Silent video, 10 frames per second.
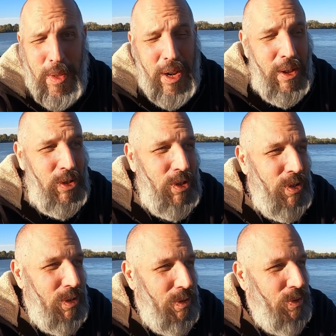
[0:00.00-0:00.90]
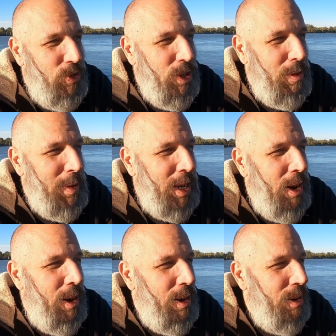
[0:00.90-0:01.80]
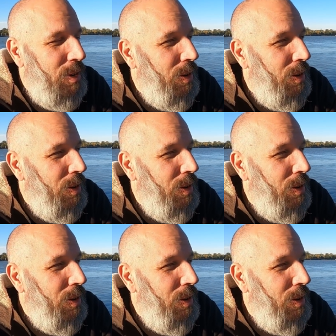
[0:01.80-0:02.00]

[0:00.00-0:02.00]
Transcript: then I'll just chill in my car.